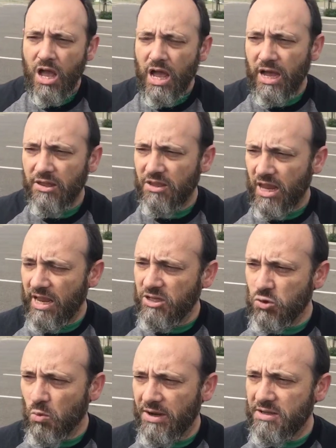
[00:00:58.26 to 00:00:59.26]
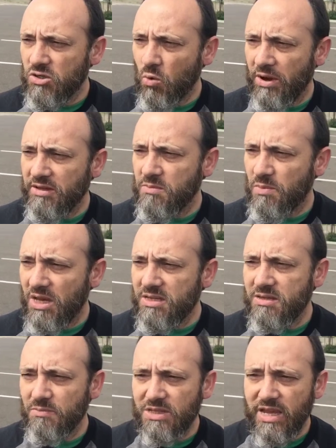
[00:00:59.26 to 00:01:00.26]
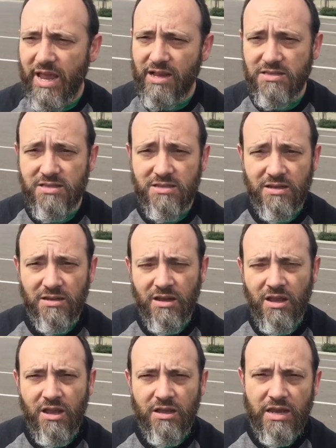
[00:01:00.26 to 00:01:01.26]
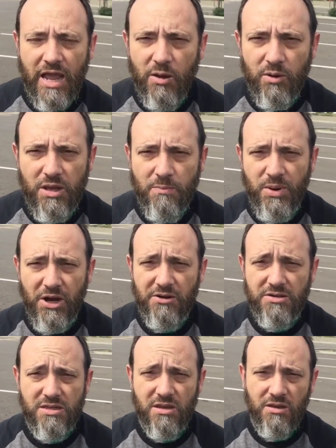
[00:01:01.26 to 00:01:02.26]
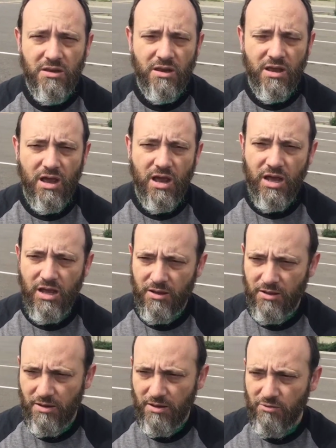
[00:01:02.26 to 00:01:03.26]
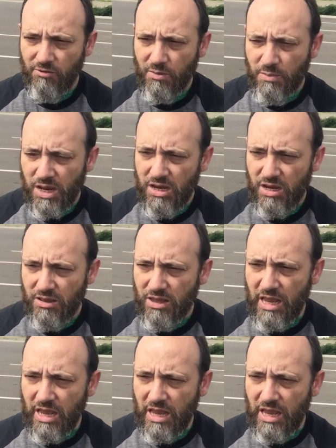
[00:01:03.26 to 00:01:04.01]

uh, the H1 is going to be some text. Now it bears uh, repeating